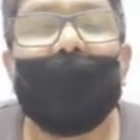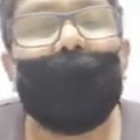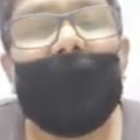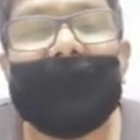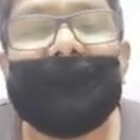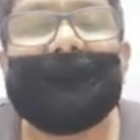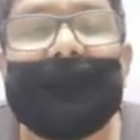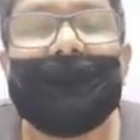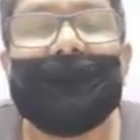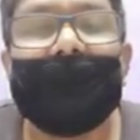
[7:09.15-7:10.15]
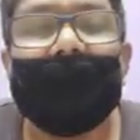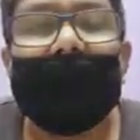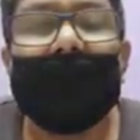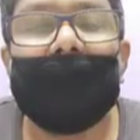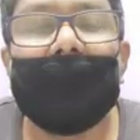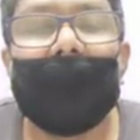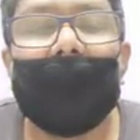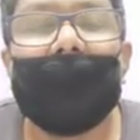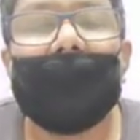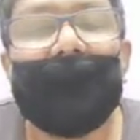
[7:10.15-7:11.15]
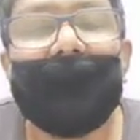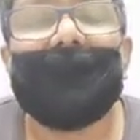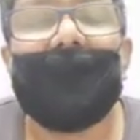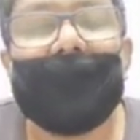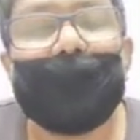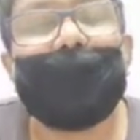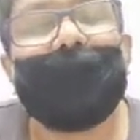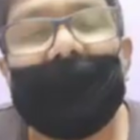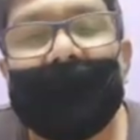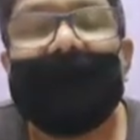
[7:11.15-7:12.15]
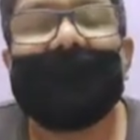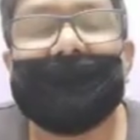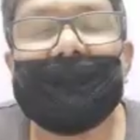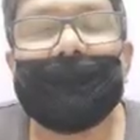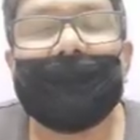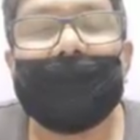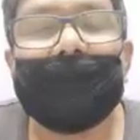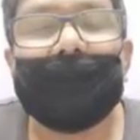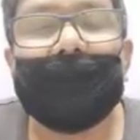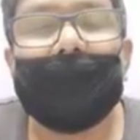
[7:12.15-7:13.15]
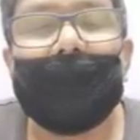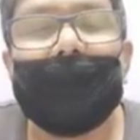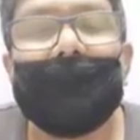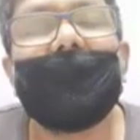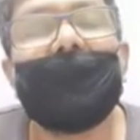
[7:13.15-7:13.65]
what is it? It actually is the